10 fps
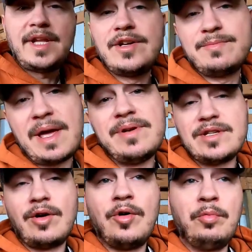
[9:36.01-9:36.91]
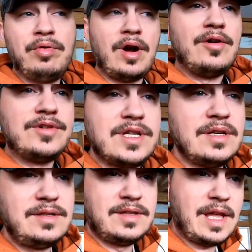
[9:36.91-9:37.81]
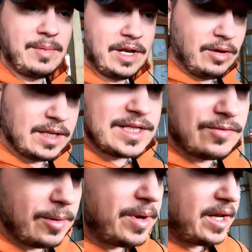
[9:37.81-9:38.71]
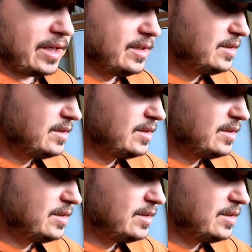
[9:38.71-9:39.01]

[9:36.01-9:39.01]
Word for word: Those babies are old pros. They've been doing this for a minute.